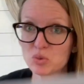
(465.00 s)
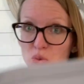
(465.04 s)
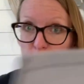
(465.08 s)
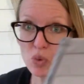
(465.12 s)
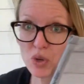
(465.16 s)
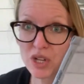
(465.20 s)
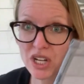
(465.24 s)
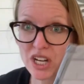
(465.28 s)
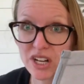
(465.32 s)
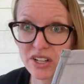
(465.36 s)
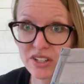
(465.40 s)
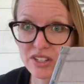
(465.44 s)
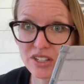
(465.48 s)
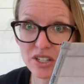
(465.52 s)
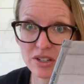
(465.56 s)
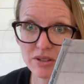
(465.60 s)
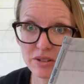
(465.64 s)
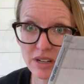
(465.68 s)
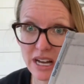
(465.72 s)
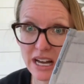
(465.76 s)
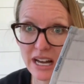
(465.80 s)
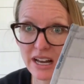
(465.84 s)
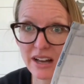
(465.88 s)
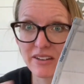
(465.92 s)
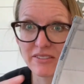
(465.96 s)
We also
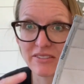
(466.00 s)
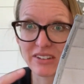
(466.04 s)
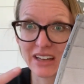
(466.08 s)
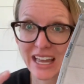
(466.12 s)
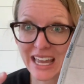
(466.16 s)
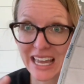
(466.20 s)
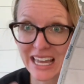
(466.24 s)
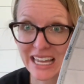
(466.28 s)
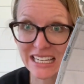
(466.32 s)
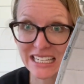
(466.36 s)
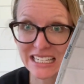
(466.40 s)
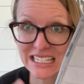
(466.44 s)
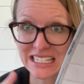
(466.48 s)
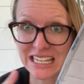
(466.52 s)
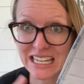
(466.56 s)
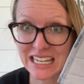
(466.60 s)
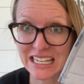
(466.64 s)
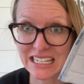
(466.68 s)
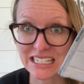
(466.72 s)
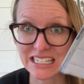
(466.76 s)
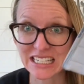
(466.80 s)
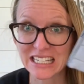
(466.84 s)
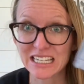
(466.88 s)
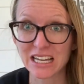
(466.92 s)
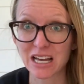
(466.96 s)
have a handy
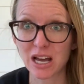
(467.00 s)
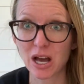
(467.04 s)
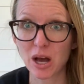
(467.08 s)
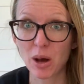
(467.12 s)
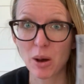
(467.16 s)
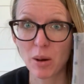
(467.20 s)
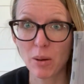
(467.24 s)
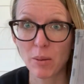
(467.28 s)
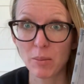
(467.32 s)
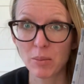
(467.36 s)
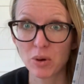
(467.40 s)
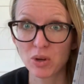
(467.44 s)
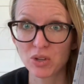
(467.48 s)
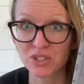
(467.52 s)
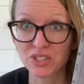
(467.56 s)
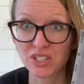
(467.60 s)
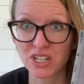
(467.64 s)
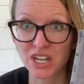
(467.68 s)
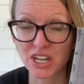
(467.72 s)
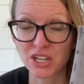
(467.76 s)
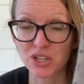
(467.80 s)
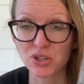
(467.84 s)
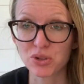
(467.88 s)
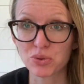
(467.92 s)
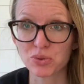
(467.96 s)
dandy
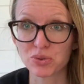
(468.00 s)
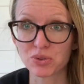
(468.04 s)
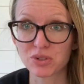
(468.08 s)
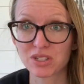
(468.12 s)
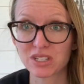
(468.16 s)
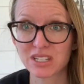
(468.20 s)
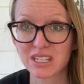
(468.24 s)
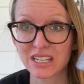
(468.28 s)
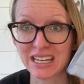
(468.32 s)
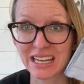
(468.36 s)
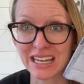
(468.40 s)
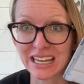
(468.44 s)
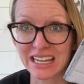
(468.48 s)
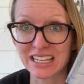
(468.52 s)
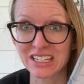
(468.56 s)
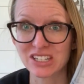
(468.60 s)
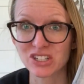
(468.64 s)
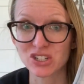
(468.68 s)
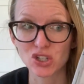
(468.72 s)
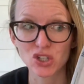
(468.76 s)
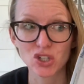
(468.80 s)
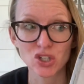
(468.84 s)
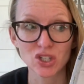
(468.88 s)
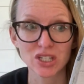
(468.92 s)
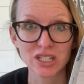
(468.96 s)
multi-use
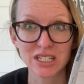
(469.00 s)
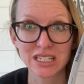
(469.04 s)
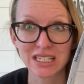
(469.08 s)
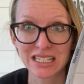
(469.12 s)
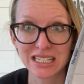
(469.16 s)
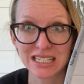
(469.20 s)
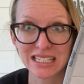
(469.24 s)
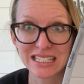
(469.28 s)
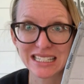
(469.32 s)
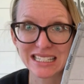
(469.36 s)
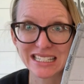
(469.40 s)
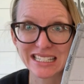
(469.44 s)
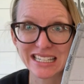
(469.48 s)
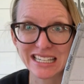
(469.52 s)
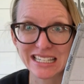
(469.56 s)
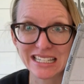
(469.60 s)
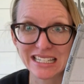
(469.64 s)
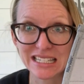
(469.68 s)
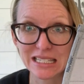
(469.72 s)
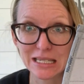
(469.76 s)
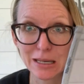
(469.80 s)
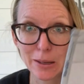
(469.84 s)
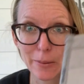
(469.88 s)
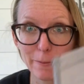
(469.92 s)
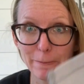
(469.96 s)
handle
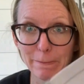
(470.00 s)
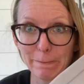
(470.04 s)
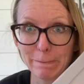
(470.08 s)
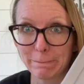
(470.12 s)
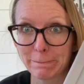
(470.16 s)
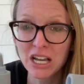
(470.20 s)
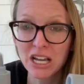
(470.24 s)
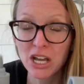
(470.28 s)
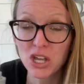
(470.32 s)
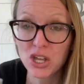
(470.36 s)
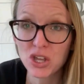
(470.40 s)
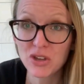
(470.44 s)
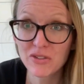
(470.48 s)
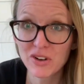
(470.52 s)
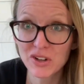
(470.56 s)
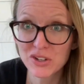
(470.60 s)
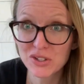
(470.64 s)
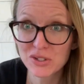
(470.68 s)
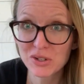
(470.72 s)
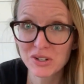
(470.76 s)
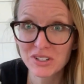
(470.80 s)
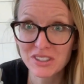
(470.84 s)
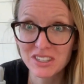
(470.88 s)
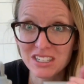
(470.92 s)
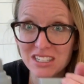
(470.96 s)
system. You've also
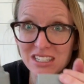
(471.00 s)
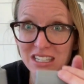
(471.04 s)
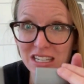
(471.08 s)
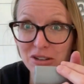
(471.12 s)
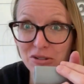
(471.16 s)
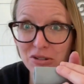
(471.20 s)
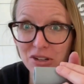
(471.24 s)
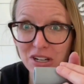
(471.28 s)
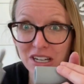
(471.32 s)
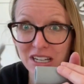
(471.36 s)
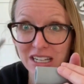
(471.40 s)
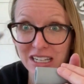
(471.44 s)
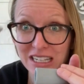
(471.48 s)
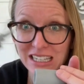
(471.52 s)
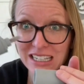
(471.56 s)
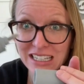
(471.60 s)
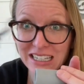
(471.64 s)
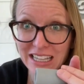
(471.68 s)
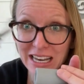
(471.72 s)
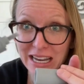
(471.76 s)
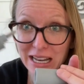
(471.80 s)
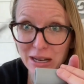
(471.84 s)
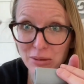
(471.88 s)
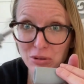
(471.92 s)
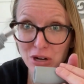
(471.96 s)
got the secret
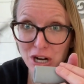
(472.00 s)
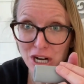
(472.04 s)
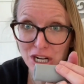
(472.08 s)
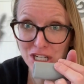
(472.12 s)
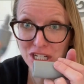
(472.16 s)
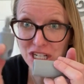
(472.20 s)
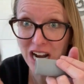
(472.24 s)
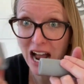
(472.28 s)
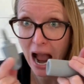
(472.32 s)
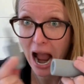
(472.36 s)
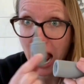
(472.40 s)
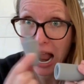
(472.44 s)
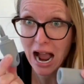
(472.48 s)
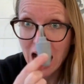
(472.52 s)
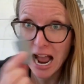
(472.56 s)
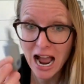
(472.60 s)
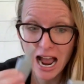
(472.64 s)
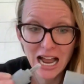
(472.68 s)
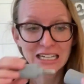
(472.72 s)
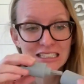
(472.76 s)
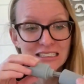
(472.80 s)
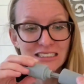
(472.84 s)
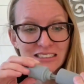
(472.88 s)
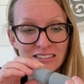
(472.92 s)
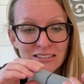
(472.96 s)
cleaning brush.
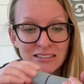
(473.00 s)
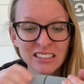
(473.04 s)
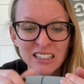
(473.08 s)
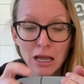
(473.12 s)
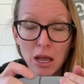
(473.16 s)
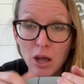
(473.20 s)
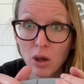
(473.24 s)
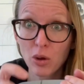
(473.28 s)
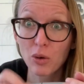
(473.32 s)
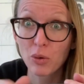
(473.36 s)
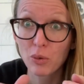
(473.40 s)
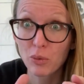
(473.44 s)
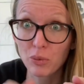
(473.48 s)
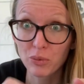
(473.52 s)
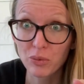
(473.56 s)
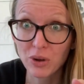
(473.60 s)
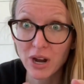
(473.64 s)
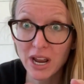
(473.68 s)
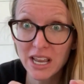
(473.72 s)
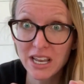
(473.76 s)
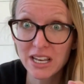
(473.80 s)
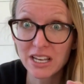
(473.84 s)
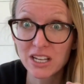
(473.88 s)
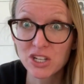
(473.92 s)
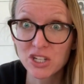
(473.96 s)

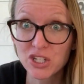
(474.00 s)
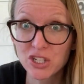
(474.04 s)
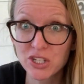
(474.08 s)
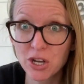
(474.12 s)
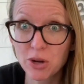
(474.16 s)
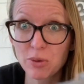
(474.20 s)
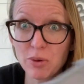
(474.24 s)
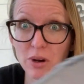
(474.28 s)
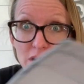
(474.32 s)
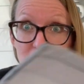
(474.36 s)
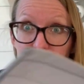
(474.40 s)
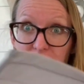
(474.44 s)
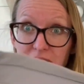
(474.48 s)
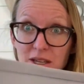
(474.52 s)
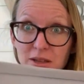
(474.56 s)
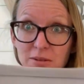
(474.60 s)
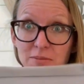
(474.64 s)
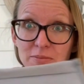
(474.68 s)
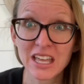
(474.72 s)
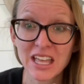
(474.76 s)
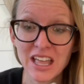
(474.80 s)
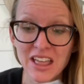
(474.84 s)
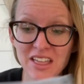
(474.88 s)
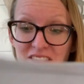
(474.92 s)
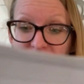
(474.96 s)
Right? So awesome.
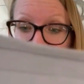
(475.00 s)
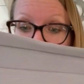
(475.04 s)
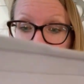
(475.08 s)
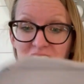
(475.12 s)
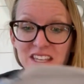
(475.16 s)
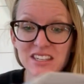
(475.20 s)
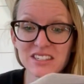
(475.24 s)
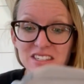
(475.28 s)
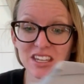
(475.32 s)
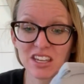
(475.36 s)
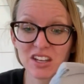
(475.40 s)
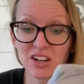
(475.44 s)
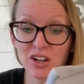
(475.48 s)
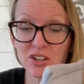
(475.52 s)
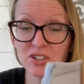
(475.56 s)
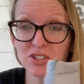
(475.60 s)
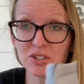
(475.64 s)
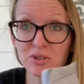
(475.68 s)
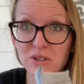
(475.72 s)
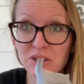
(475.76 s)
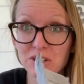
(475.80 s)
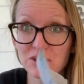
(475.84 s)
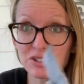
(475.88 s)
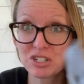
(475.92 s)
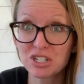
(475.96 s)
This can also
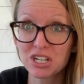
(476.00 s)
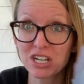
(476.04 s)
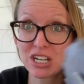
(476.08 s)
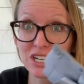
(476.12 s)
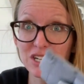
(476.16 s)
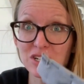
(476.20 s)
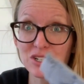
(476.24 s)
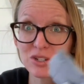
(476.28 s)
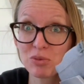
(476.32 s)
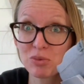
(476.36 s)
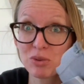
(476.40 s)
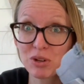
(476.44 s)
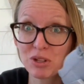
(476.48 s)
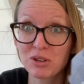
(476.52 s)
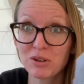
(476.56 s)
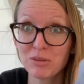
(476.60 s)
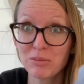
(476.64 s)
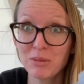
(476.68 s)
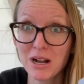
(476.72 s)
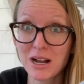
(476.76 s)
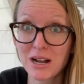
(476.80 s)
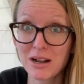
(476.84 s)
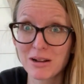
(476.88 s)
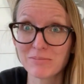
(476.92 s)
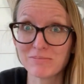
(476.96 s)
interchange with your
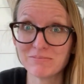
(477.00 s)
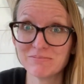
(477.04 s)
mop.